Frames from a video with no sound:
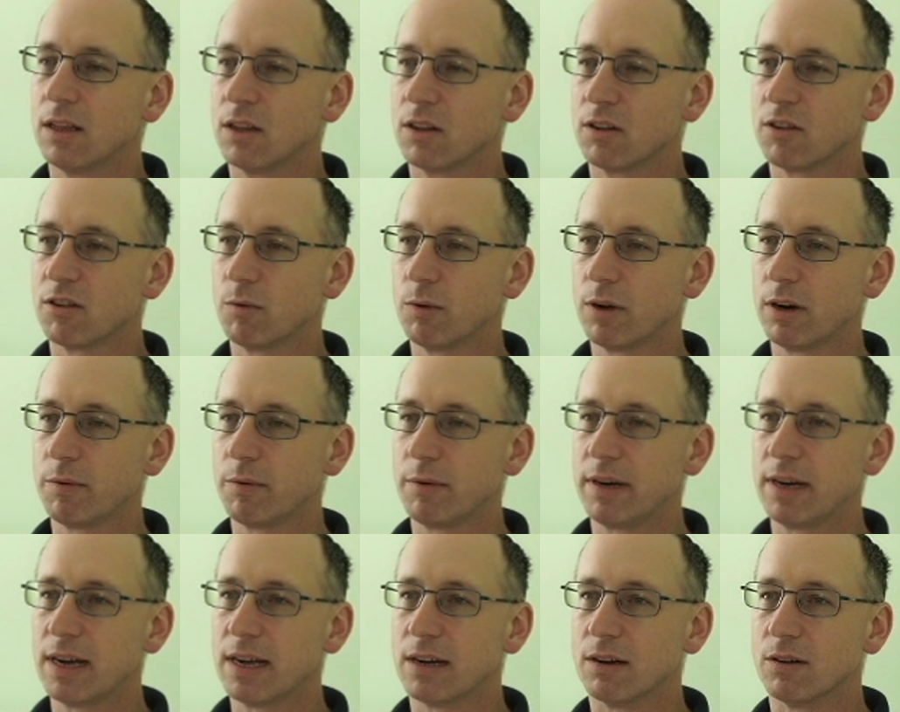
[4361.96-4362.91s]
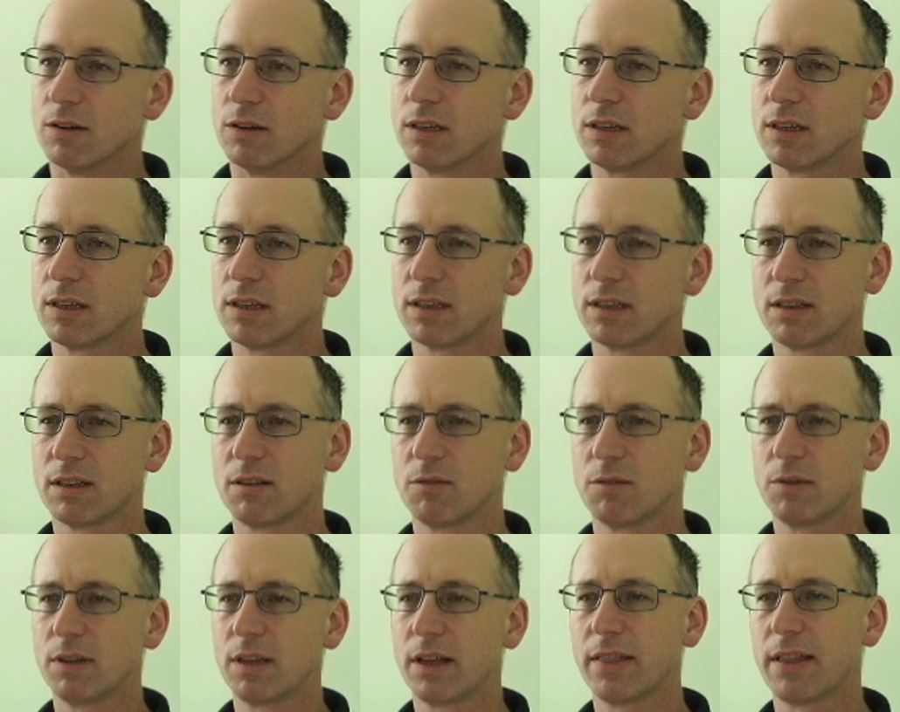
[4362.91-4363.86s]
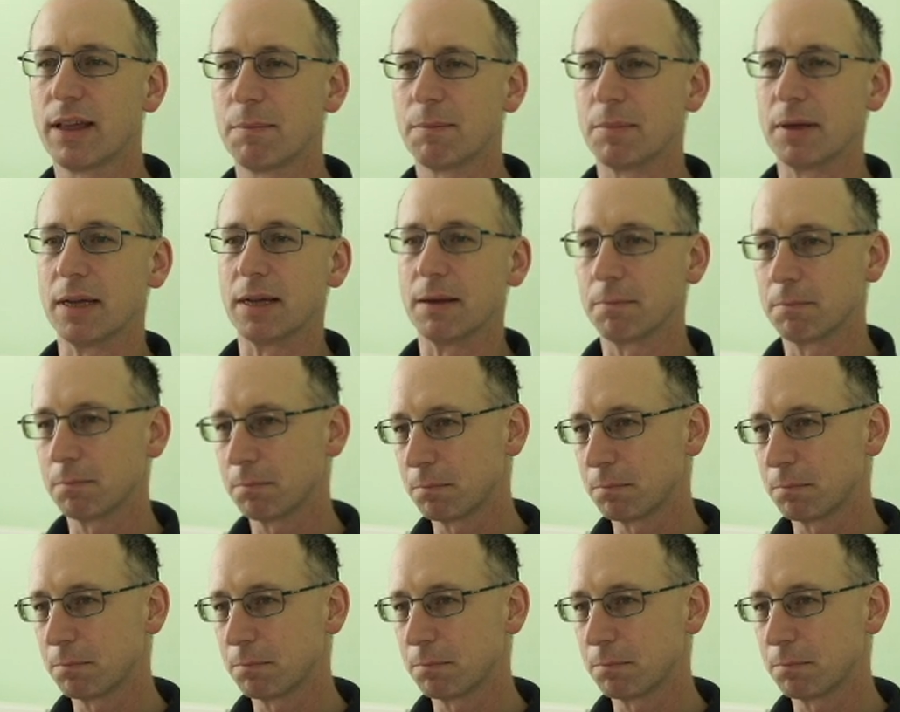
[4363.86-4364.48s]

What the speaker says: So where are we now? So we've done that bit.